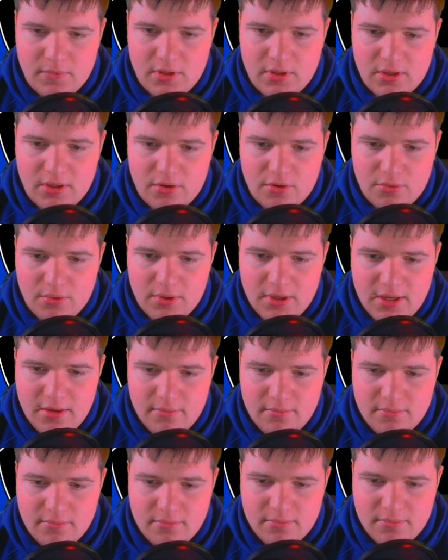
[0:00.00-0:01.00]
Hit
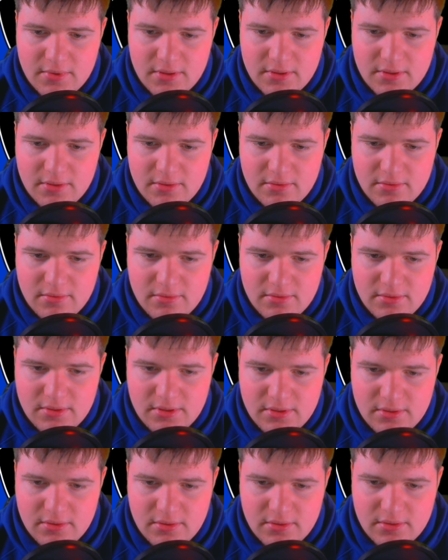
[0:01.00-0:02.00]
OK.
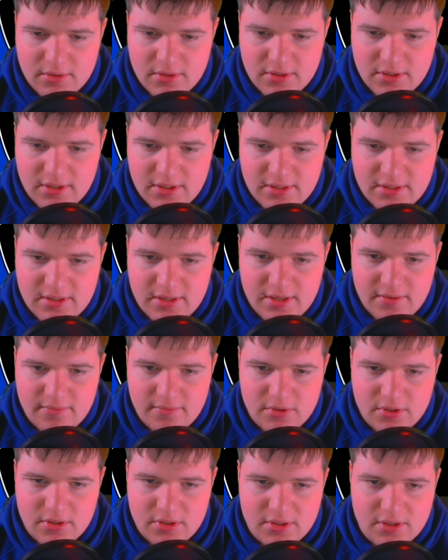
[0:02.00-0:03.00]

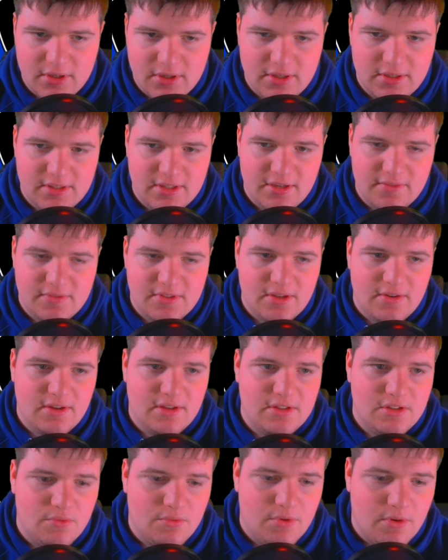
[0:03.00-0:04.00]
Just gonna hit save
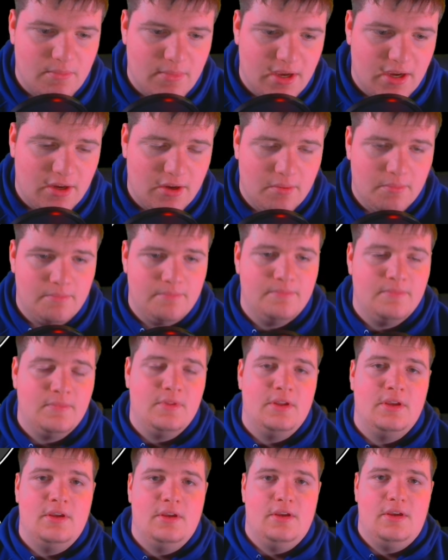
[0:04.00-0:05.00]
settings and run backup.
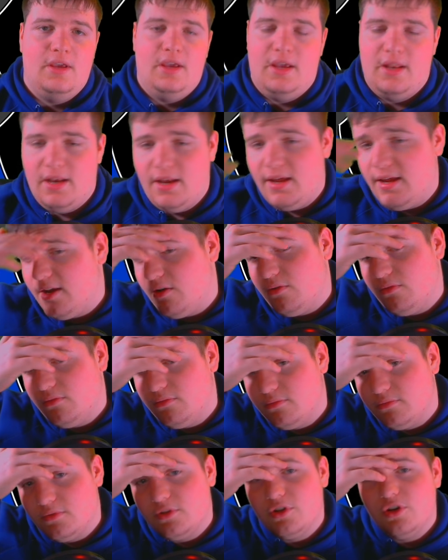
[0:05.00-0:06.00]
And now,
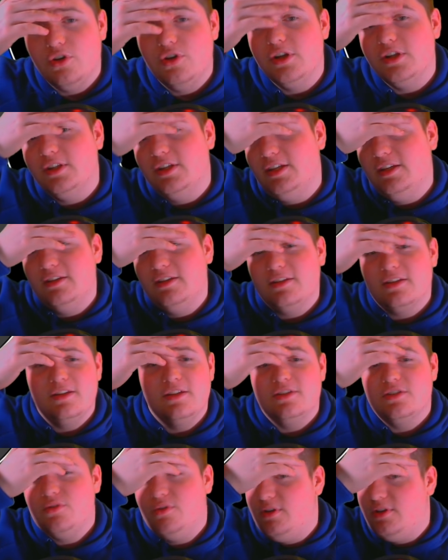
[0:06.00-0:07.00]
currently, it
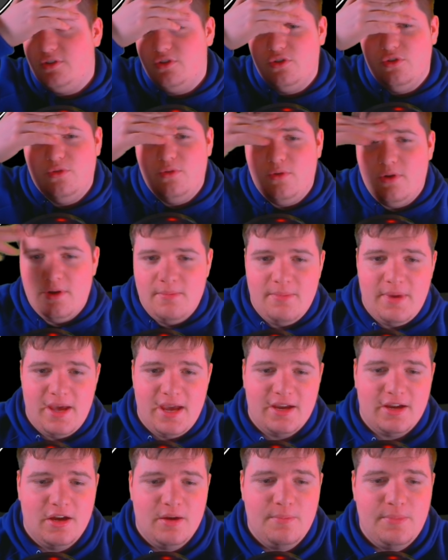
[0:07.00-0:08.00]
is going to
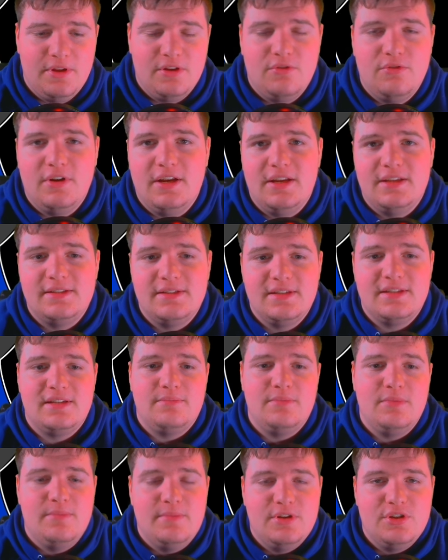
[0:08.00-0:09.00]
back up and create a
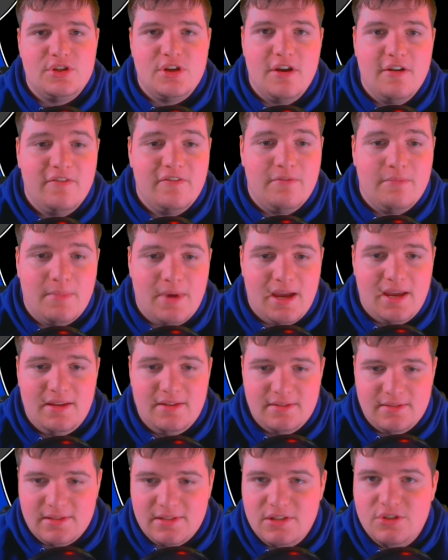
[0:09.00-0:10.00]
system image of my
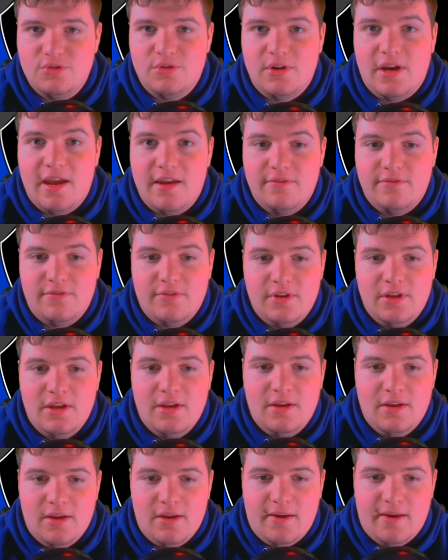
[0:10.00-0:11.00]
C drive.
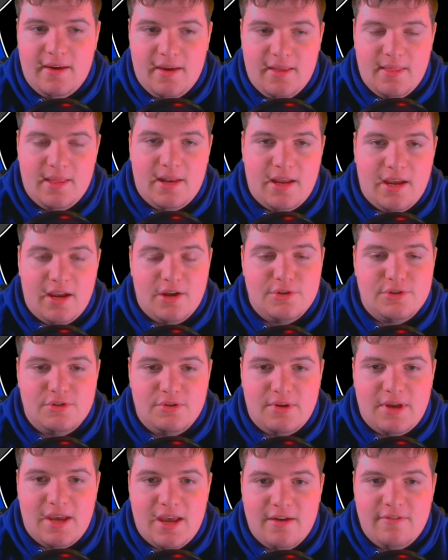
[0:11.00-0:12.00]
And then I also
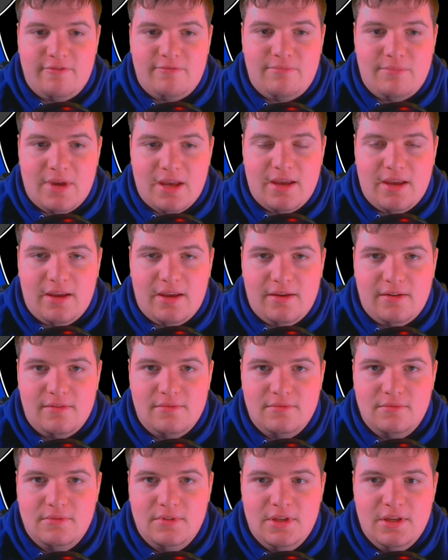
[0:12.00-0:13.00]
have my
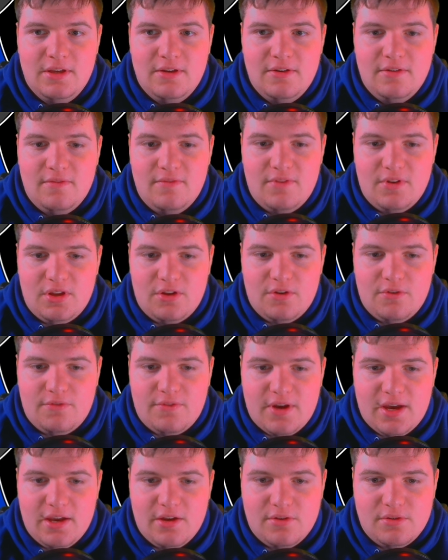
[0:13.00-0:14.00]
video
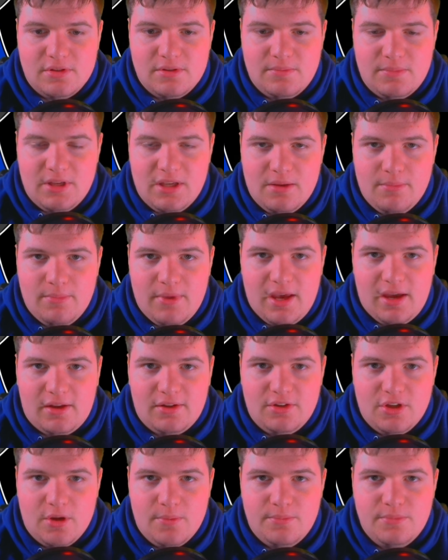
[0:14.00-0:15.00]
files being
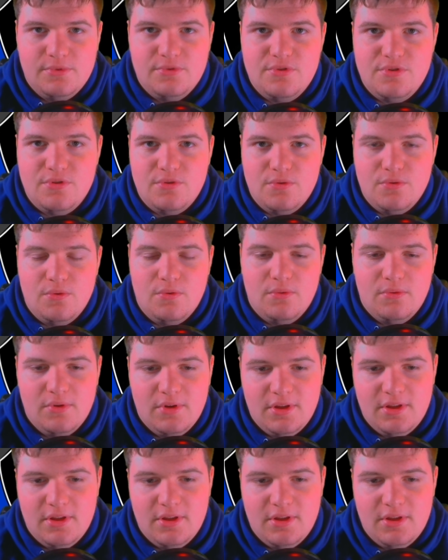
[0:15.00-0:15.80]
backed up to